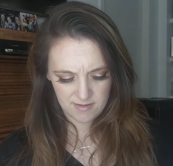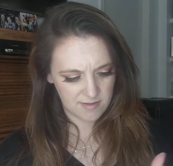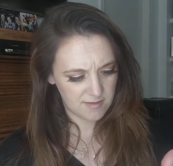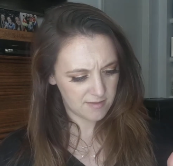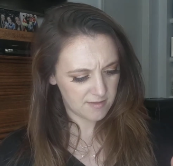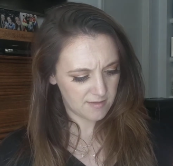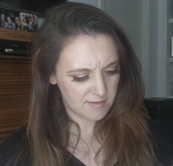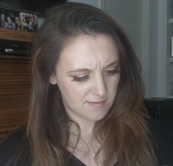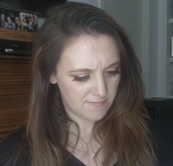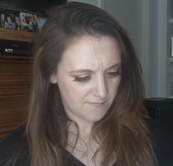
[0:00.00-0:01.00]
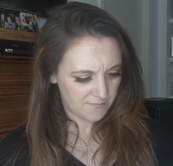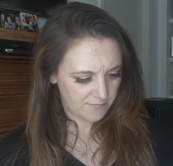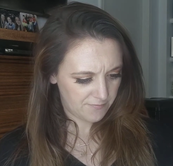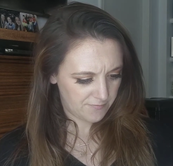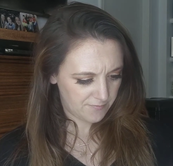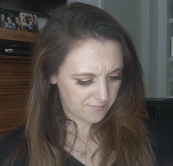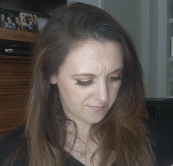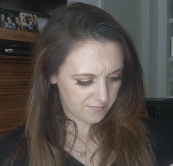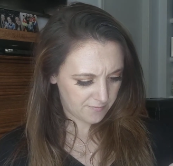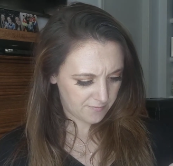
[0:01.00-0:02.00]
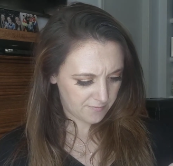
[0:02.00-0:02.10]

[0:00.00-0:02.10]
Nobody speaks.